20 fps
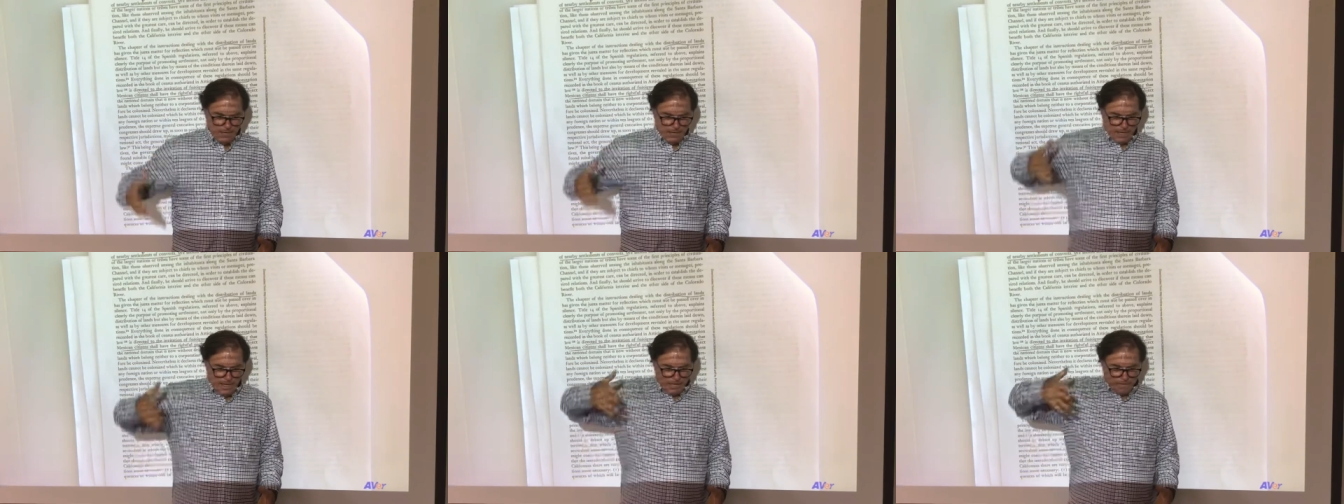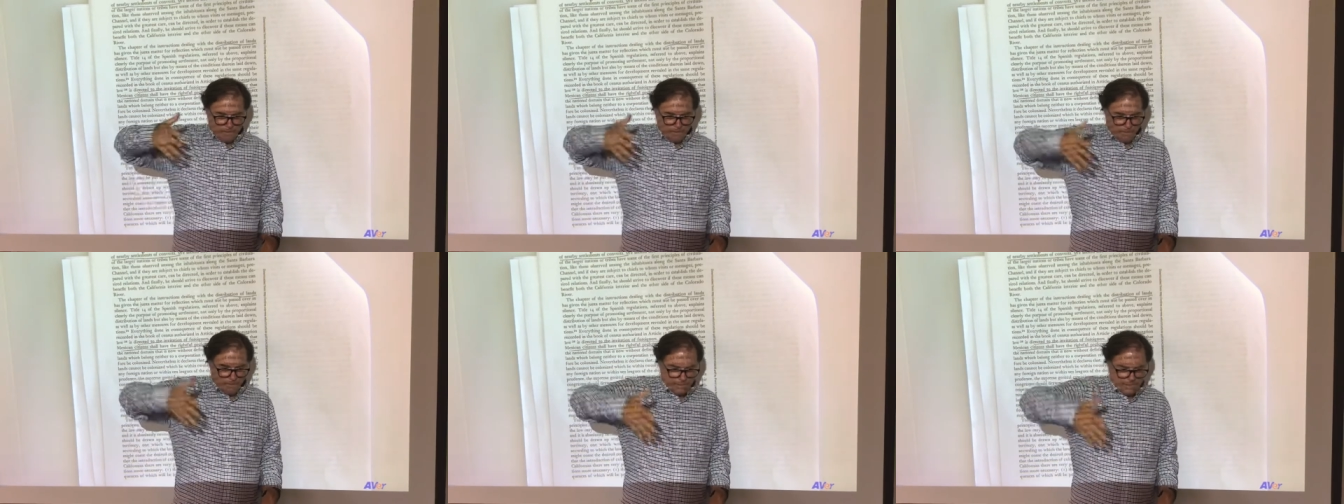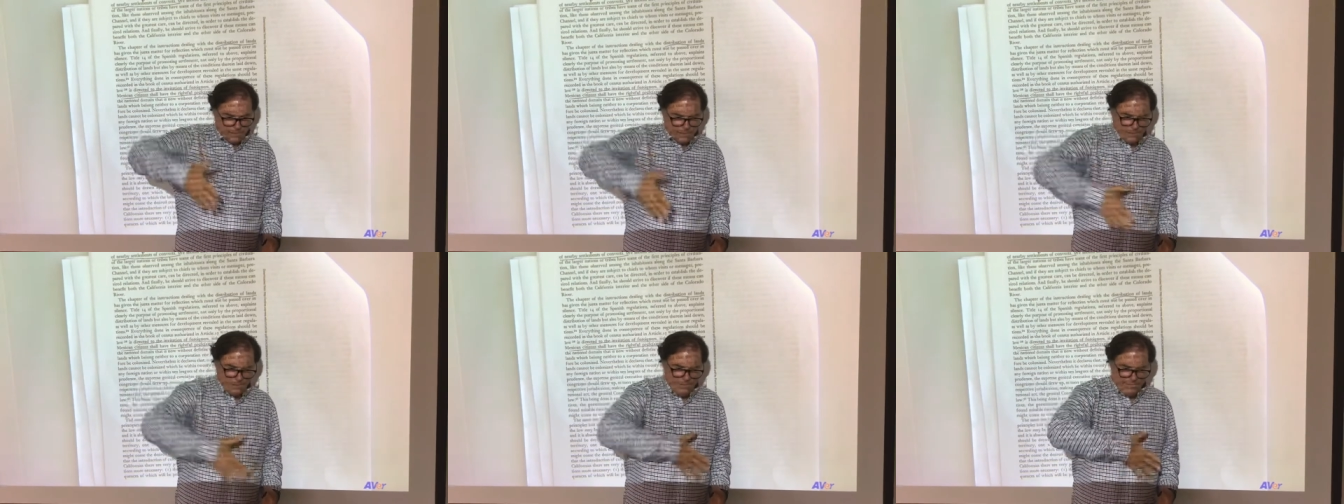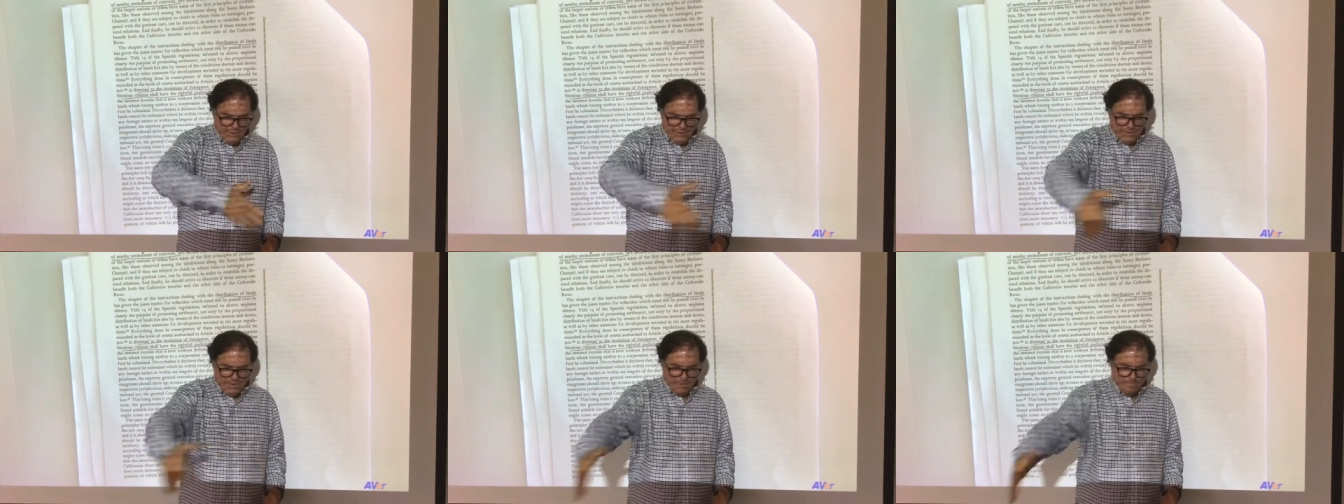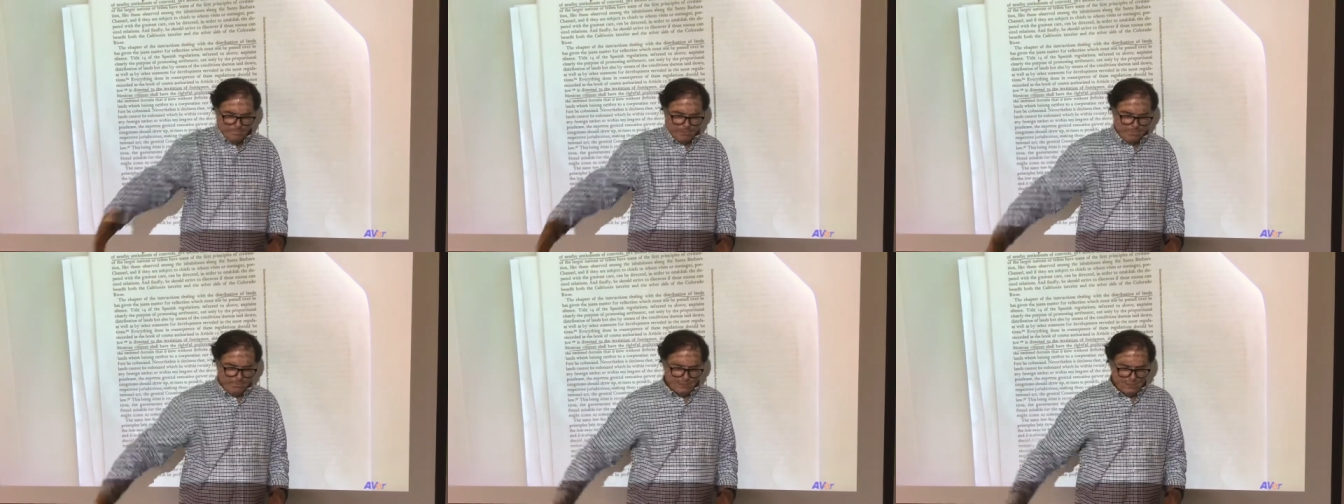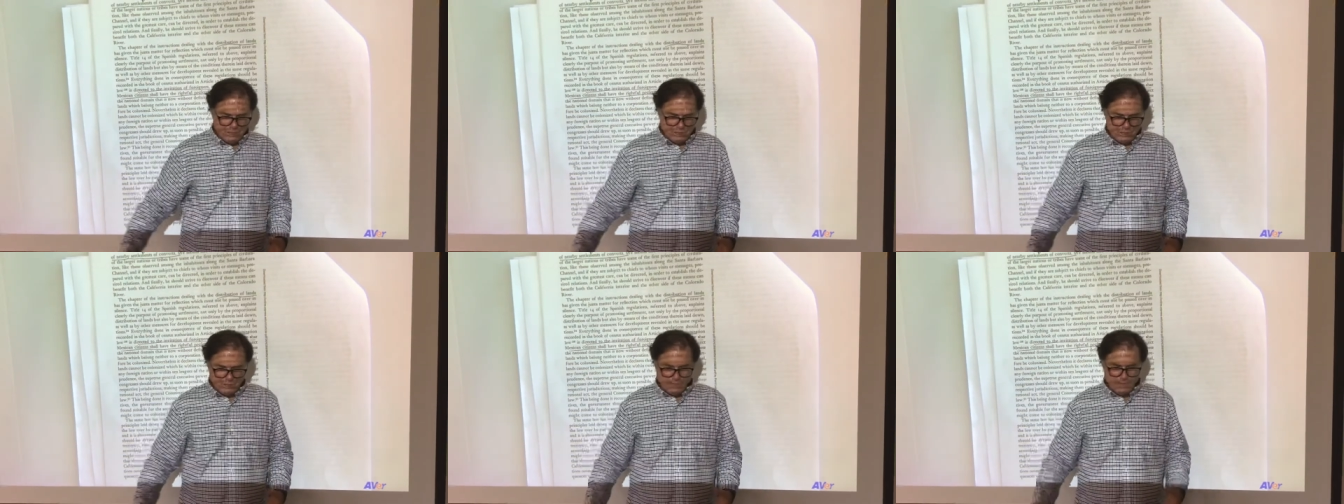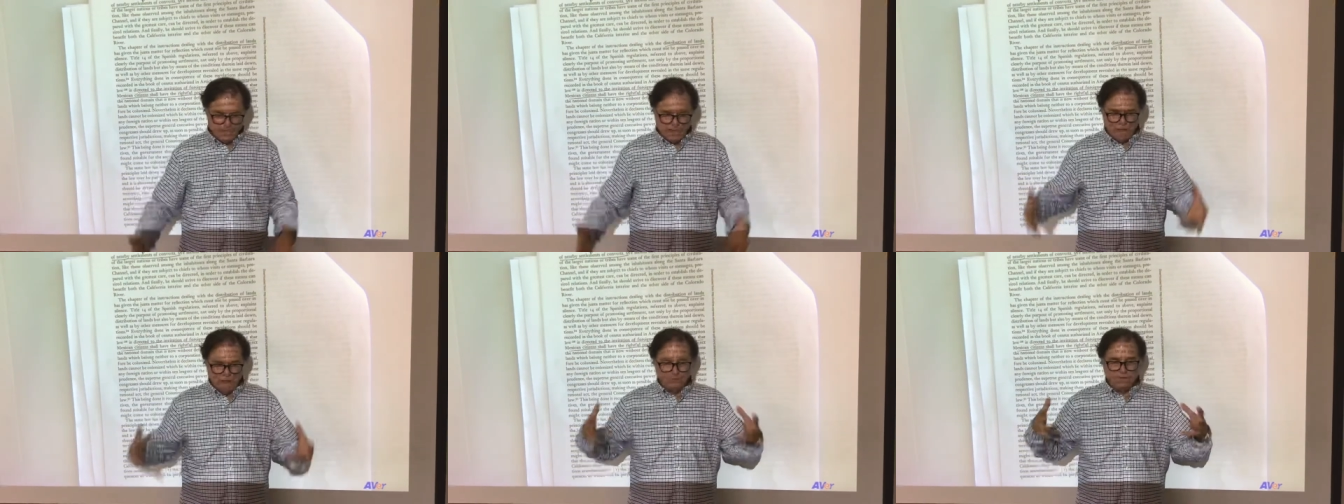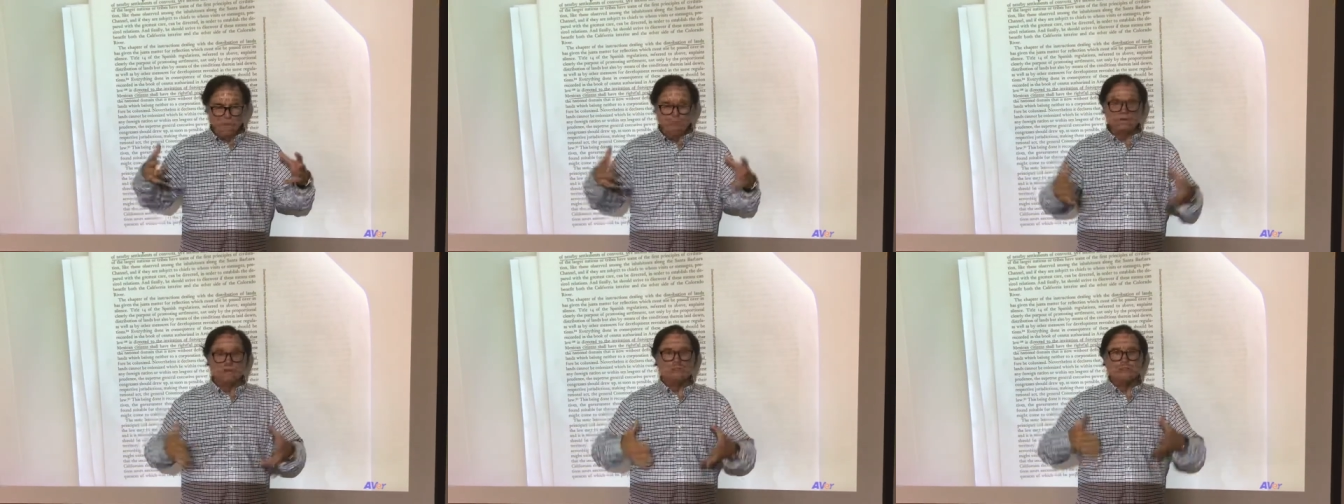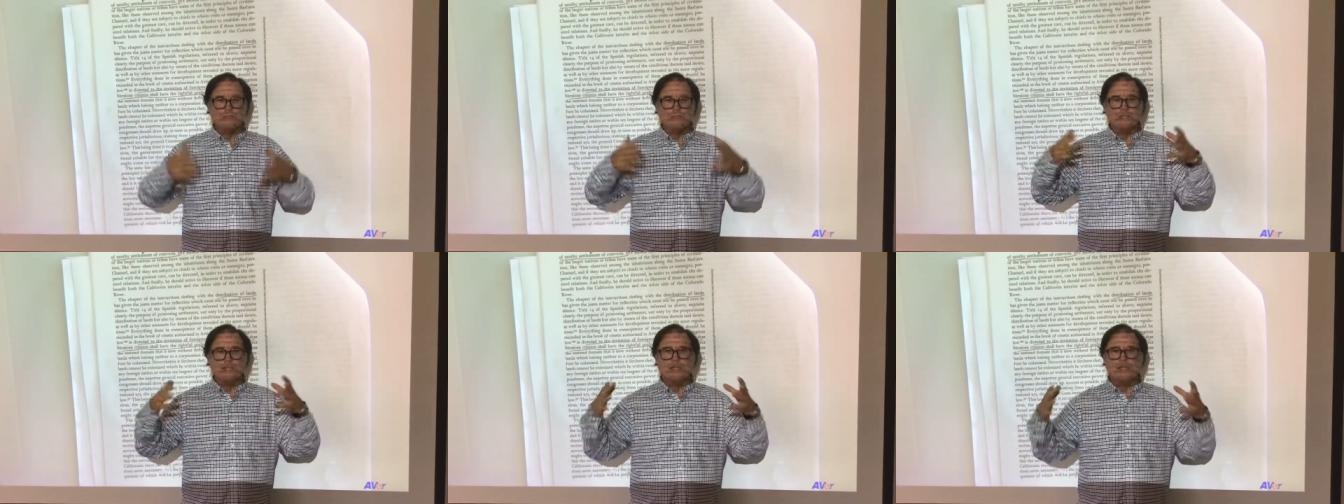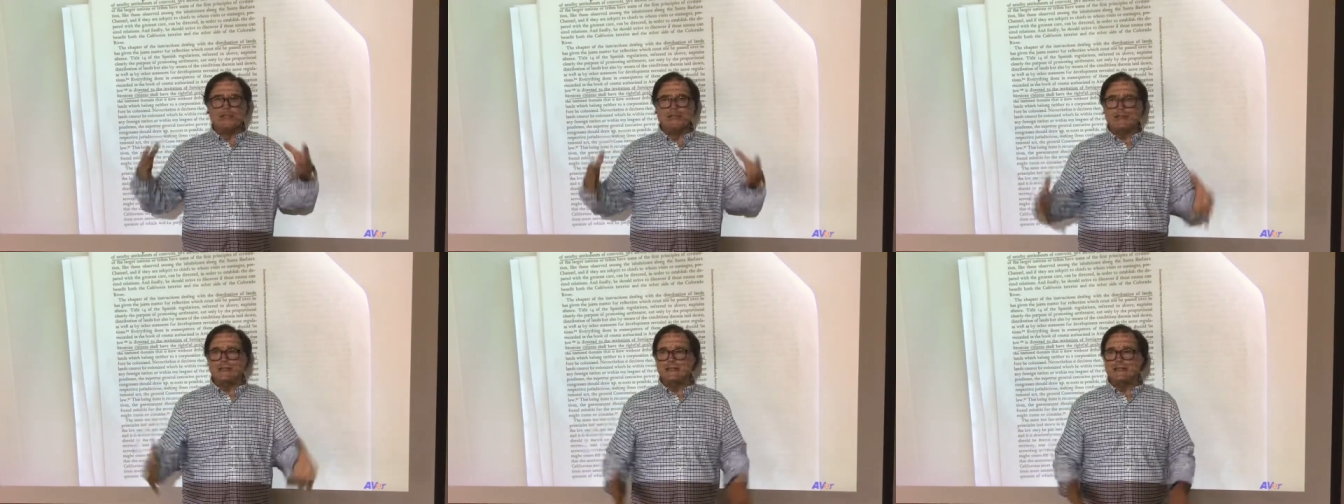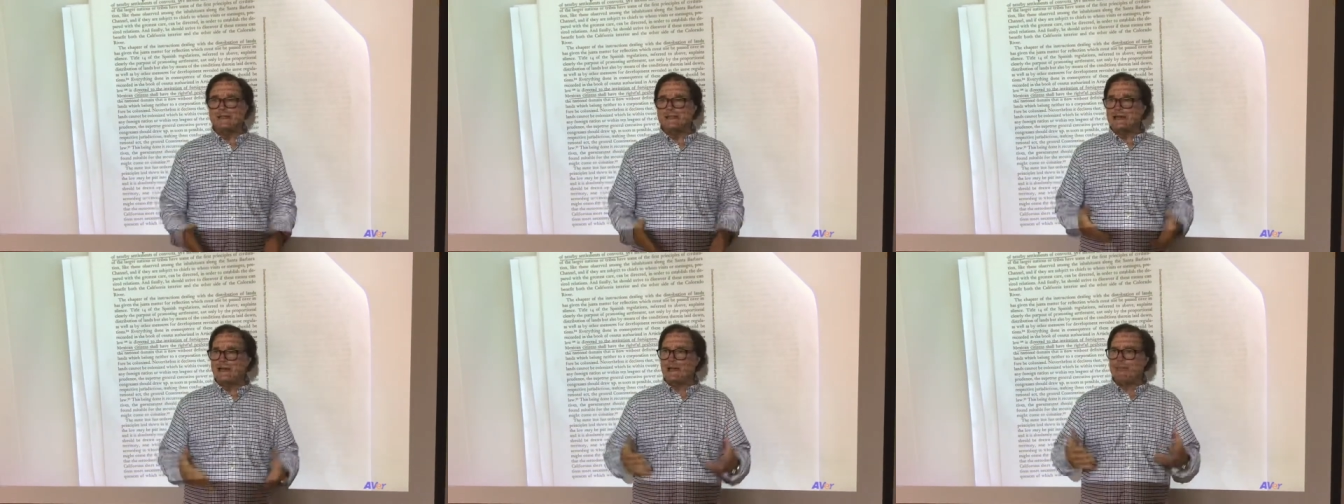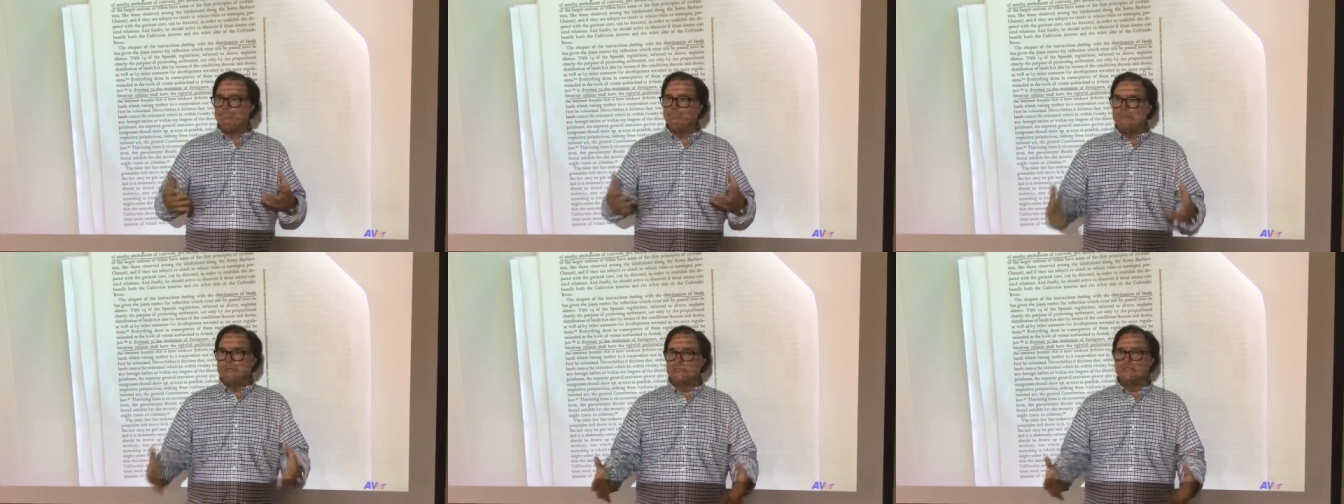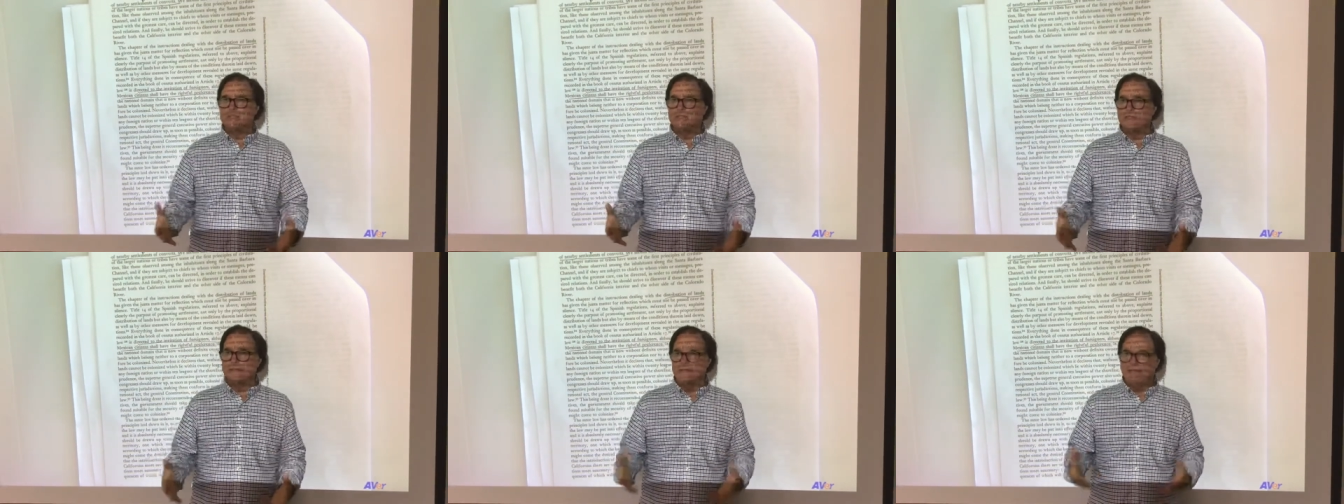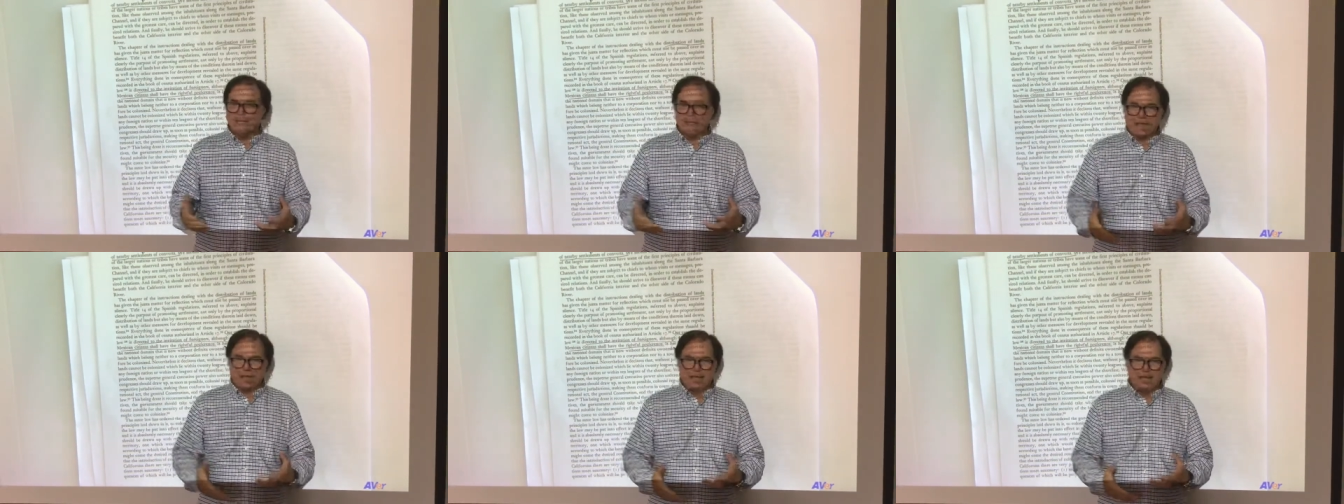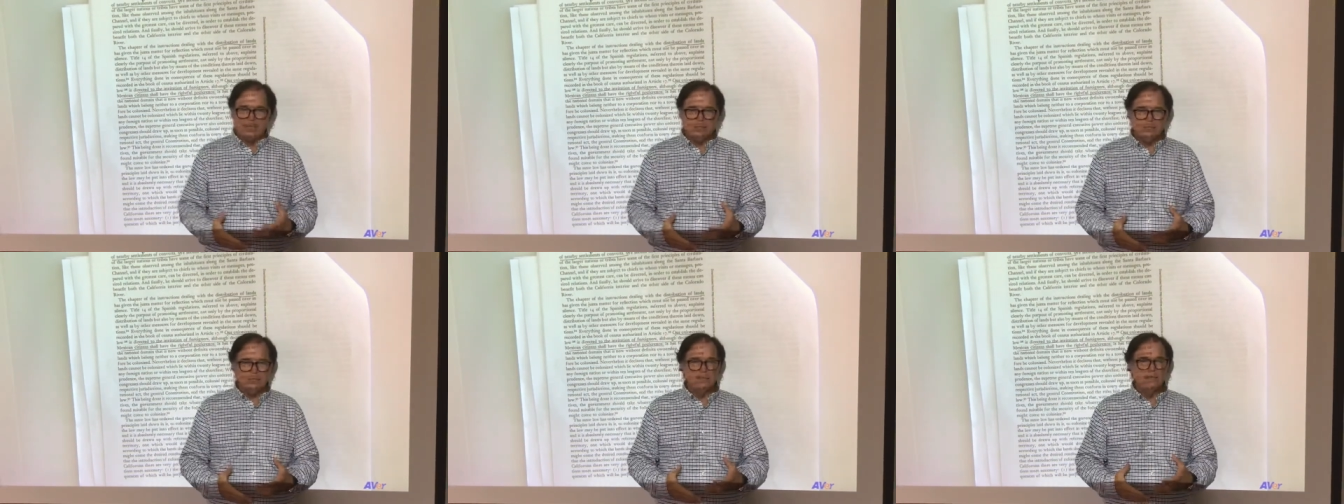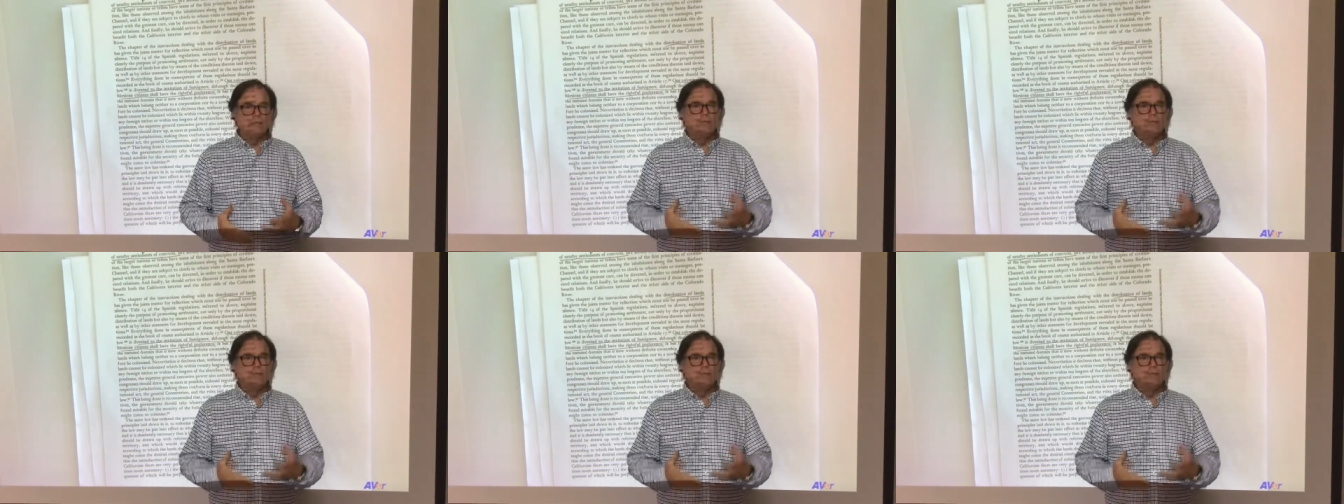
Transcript: and so we're going to divide up the missions. And who's going to get that mission land?